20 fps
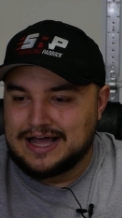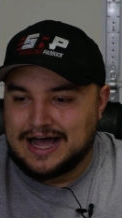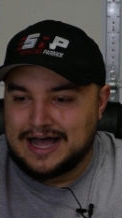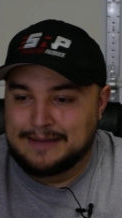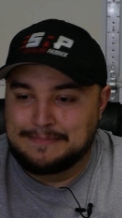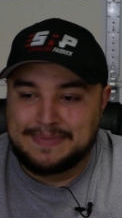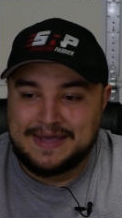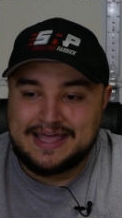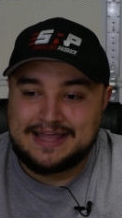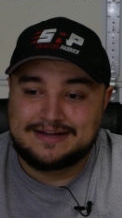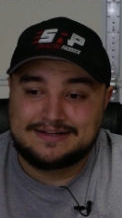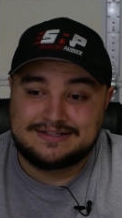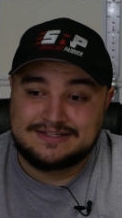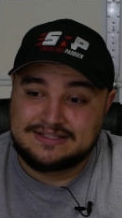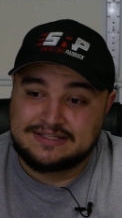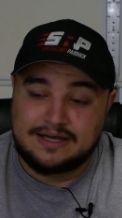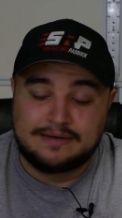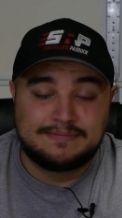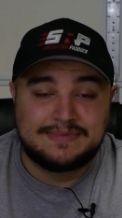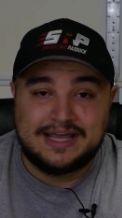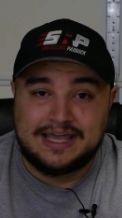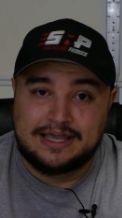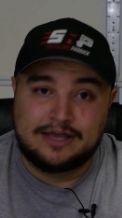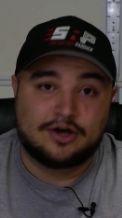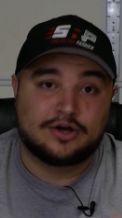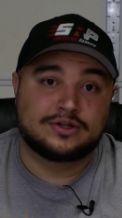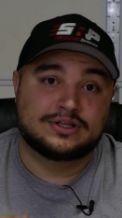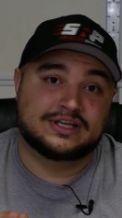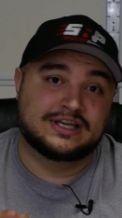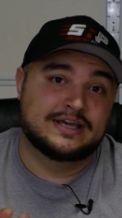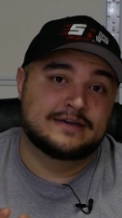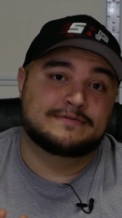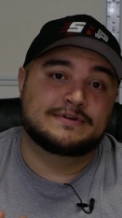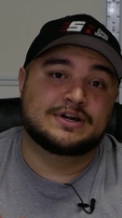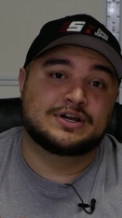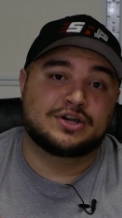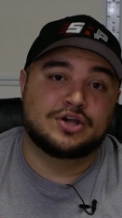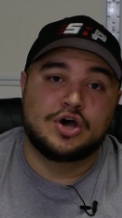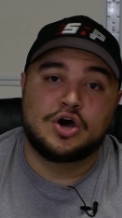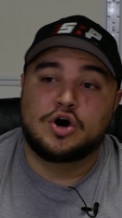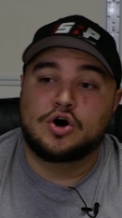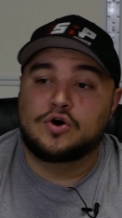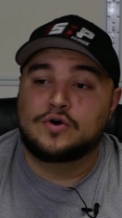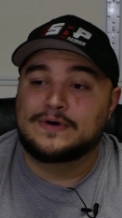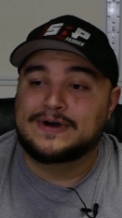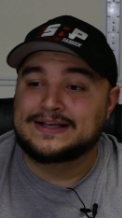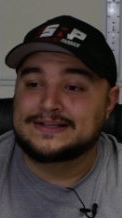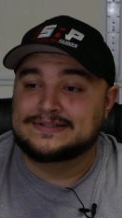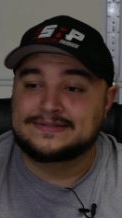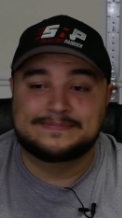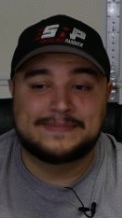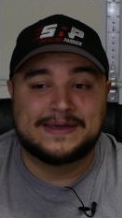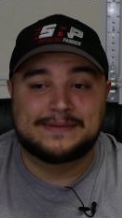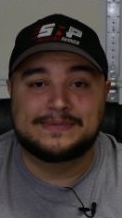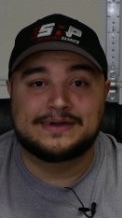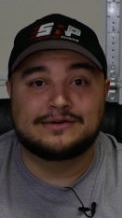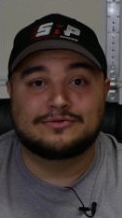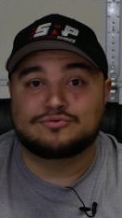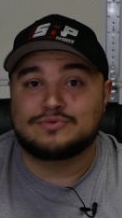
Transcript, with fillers: I bet someday I'll give it a go as maybe a